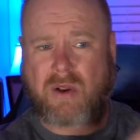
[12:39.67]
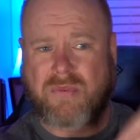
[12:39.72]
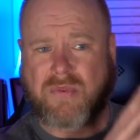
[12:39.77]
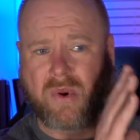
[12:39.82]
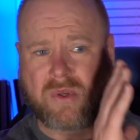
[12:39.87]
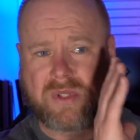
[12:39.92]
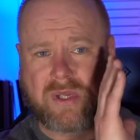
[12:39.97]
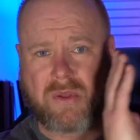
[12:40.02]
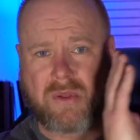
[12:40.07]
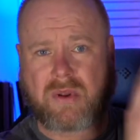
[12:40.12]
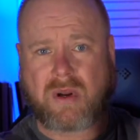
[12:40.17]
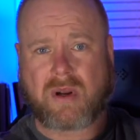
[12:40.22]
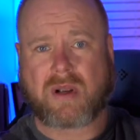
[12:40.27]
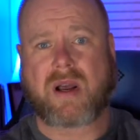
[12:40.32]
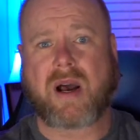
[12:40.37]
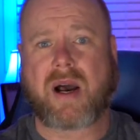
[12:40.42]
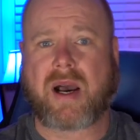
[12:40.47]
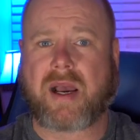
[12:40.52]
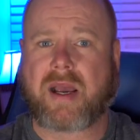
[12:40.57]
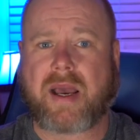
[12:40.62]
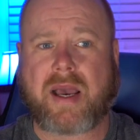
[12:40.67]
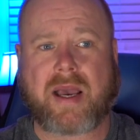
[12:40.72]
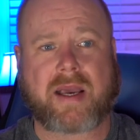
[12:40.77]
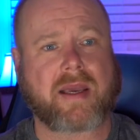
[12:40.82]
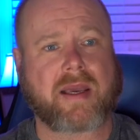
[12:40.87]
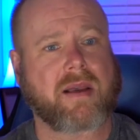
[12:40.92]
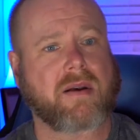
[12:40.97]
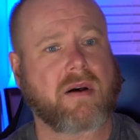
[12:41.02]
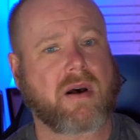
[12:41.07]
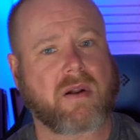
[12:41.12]
of folks out there
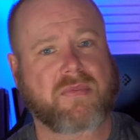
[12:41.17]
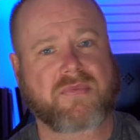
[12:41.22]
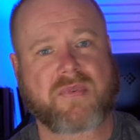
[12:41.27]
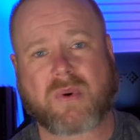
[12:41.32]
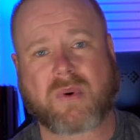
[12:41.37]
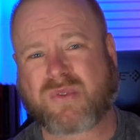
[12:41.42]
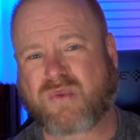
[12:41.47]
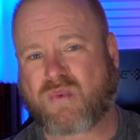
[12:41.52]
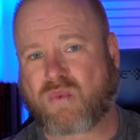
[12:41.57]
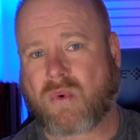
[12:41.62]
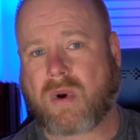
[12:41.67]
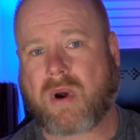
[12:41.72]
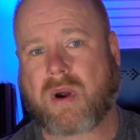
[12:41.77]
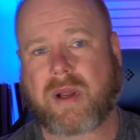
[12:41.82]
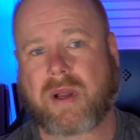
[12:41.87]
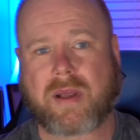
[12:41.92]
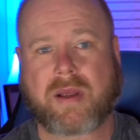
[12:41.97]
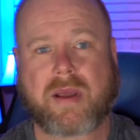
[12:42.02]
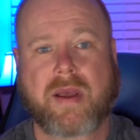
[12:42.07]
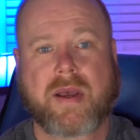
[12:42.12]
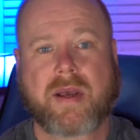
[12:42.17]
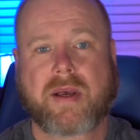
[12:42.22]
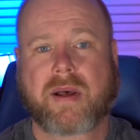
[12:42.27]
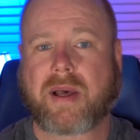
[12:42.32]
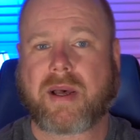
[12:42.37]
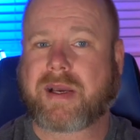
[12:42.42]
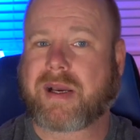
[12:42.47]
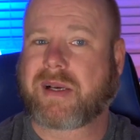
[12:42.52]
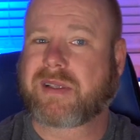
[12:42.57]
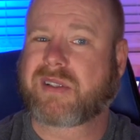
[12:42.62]
kayaking, a lot of folks running.
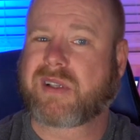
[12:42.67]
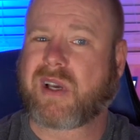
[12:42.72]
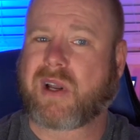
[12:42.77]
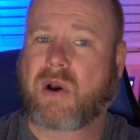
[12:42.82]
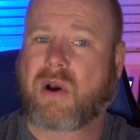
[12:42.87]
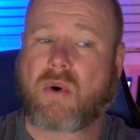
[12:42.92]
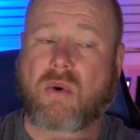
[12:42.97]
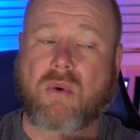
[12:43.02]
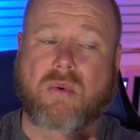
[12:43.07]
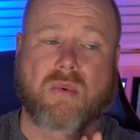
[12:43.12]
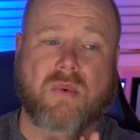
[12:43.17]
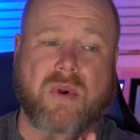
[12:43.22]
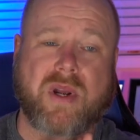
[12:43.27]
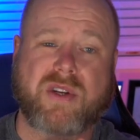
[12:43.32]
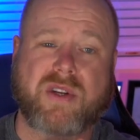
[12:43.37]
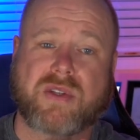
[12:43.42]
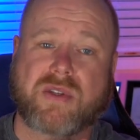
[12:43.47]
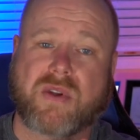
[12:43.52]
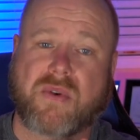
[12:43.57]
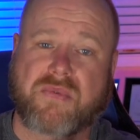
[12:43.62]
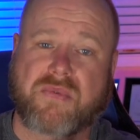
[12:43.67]
Like I said, Oak Ridge is a